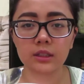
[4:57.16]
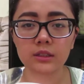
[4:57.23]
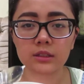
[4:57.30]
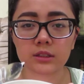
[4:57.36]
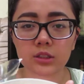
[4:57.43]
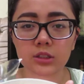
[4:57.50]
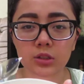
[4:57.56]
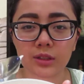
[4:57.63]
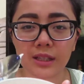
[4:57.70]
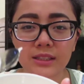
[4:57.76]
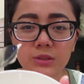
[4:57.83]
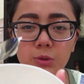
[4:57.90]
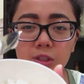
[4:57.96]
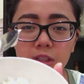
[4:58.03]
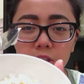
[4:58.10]
So that's
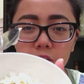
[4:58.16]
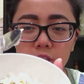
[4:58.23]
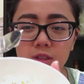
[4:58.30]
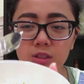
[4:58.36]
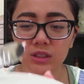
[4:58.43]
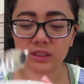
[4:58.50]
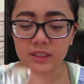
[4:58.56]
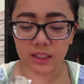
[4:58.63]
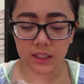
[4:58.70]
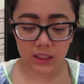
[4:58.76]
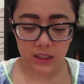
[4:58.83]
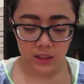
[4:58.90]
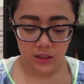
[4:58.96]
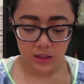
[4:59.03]
what it just looks like.